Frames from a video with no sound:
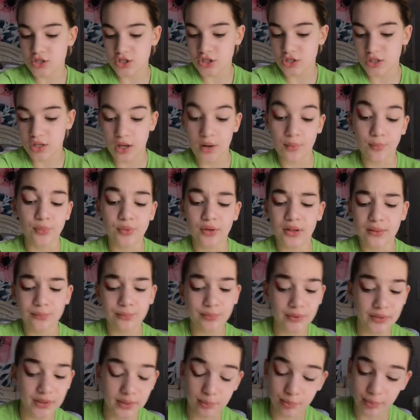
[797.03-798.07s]
just like a really
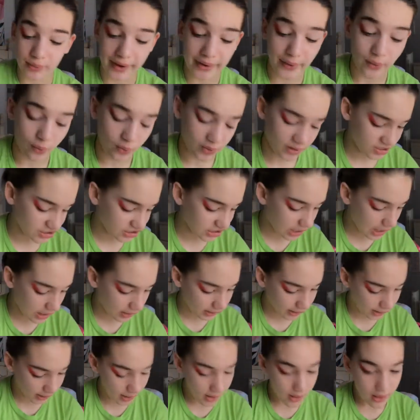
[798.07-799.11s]
pretty bright orange
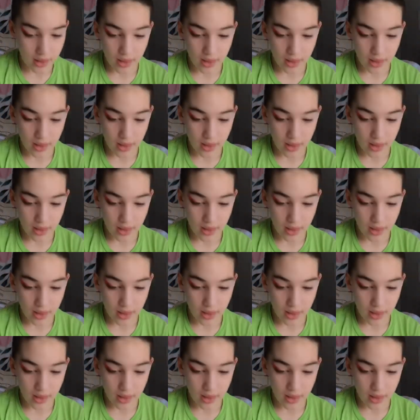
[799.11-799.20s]
color.